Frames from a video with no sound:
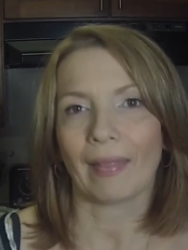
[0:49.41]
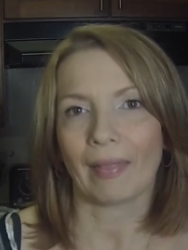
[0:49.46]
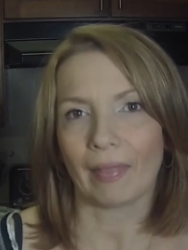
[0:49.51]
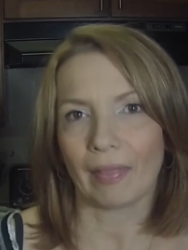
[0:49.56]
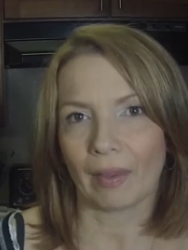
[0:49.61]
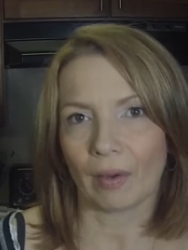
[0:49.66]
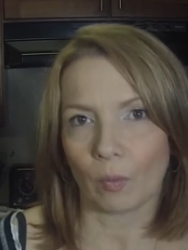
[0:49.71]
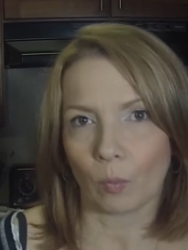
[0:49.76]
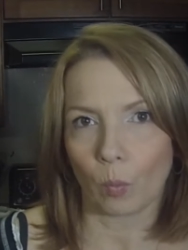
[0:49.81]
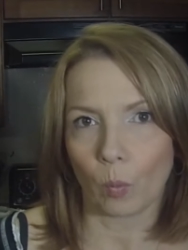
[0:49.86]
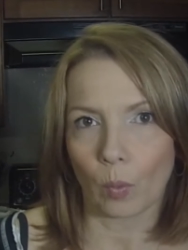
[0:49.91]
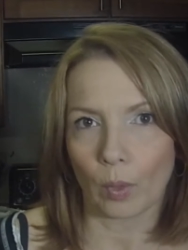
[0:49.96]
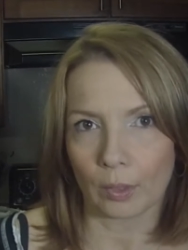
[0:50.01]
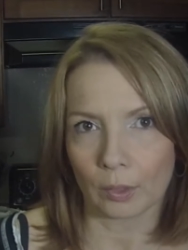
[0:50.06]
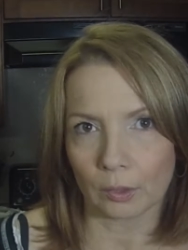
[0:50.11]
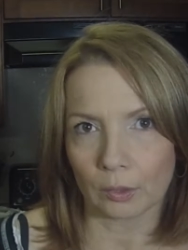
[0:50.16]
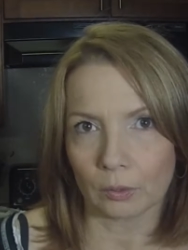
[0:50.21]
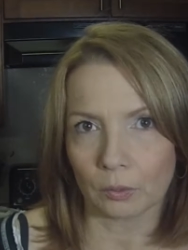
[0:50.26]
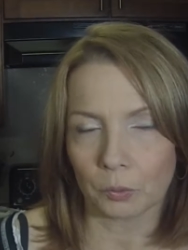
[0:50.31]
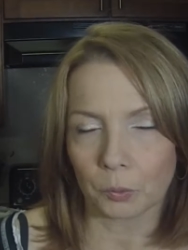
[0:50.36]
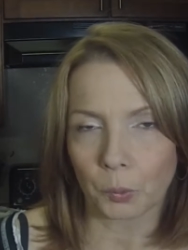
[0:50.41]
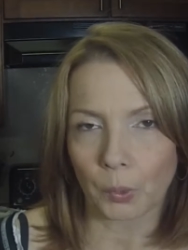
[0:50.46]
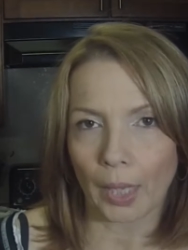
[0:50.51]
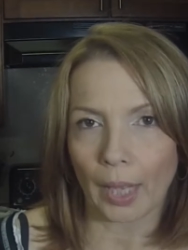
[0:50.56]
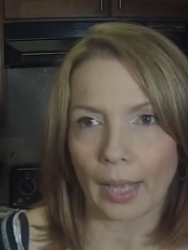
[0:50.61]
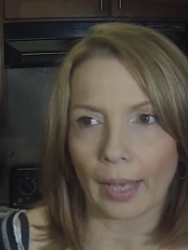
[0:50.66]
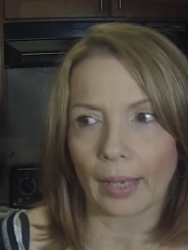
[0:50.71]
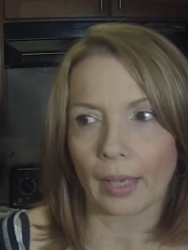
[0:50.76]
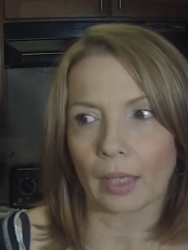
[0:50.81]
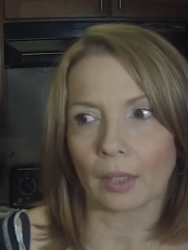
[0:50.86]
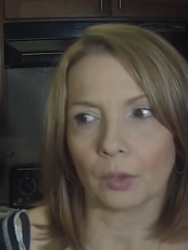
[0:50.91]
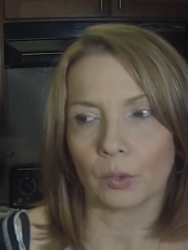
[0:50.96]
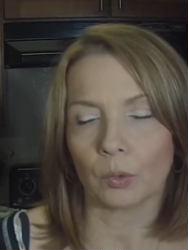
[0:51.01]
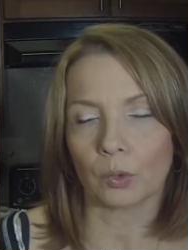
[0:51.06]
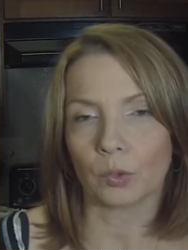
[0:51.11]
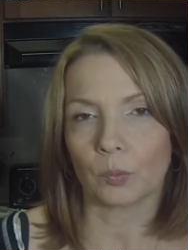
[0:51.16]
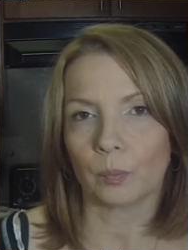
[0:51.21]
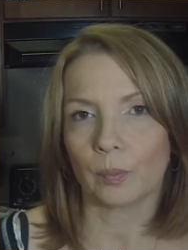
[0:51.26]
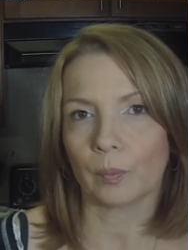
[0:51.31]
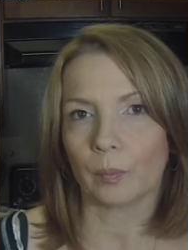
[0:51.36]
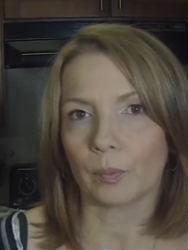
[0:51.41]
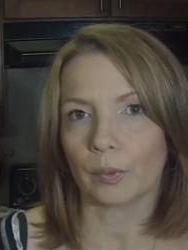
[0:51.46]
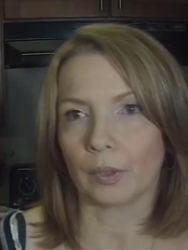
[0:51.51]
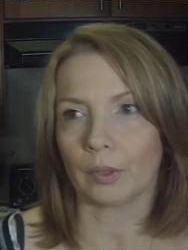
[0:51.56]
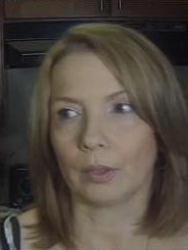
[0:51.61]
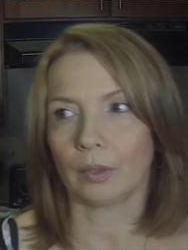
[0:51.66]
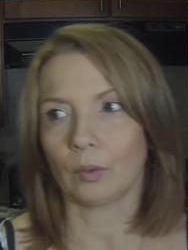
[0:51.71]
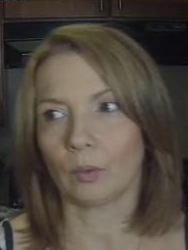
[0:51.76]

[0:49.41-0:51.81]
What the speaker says: that want to try and those people that